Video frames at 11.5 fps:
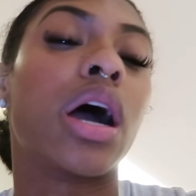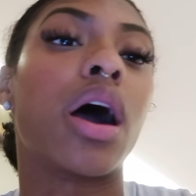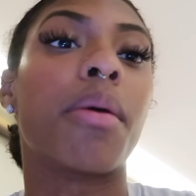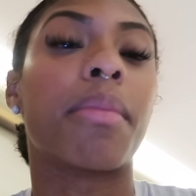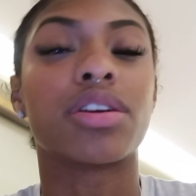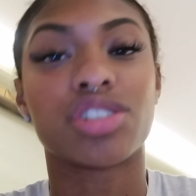
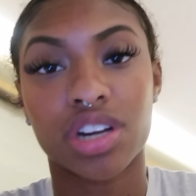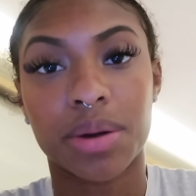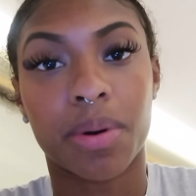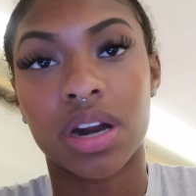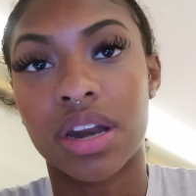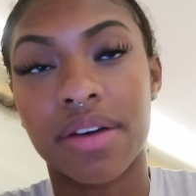My training
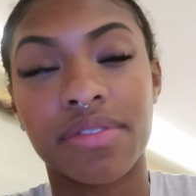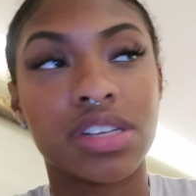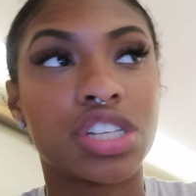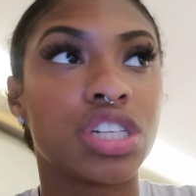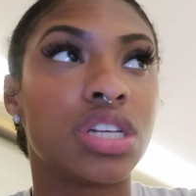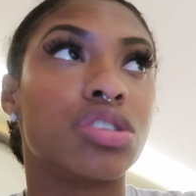partner Devin,
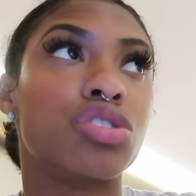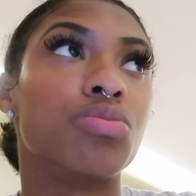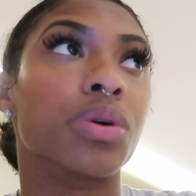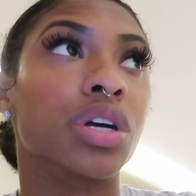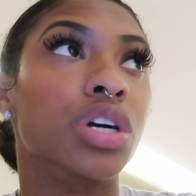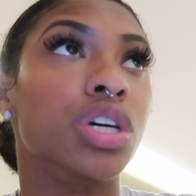she did
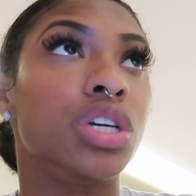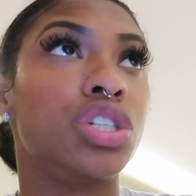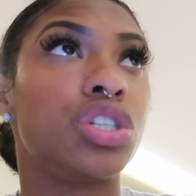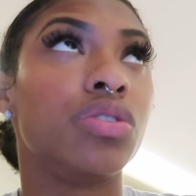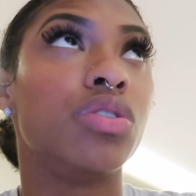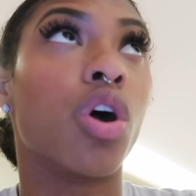super good.
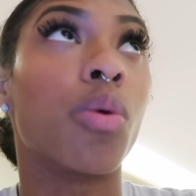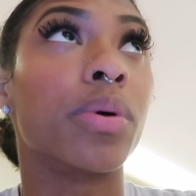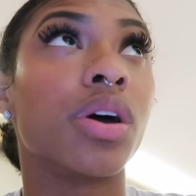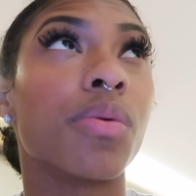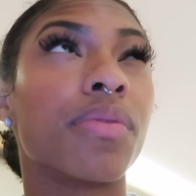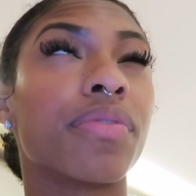She
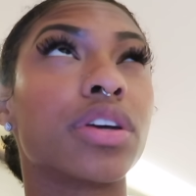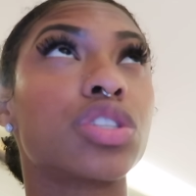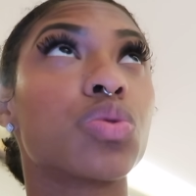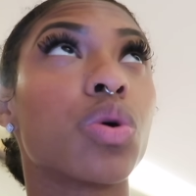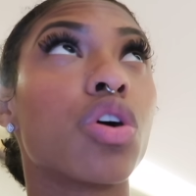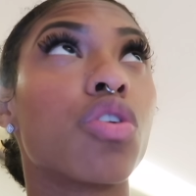opened up with like
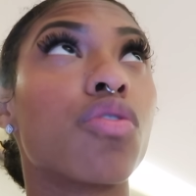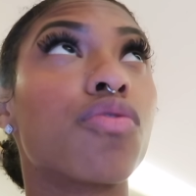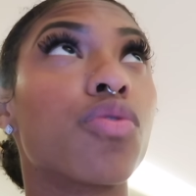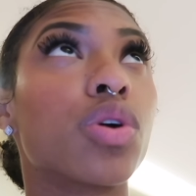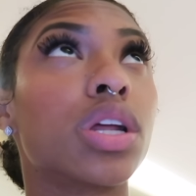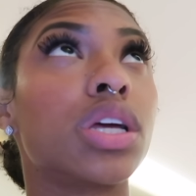
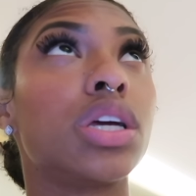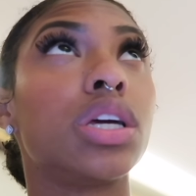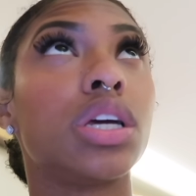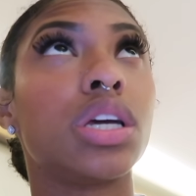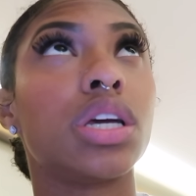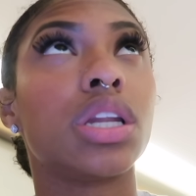
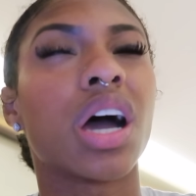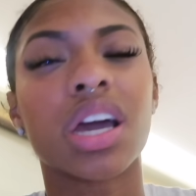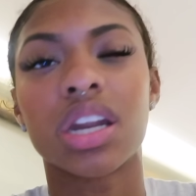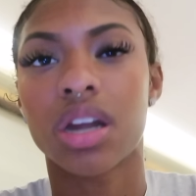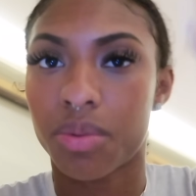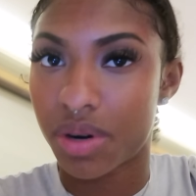12:49,
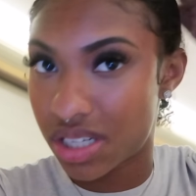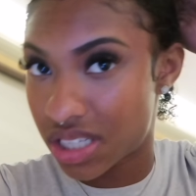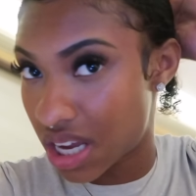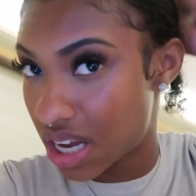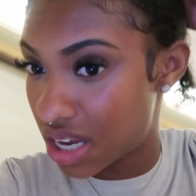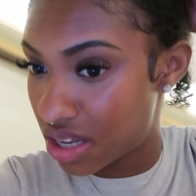I wanna
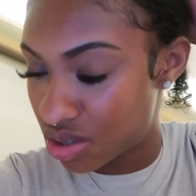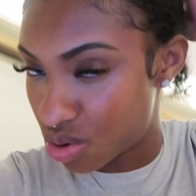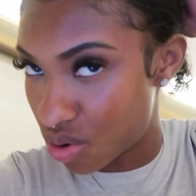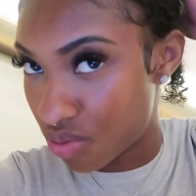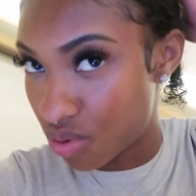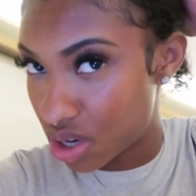say,
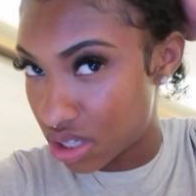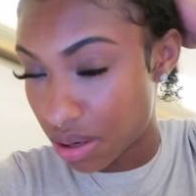12:40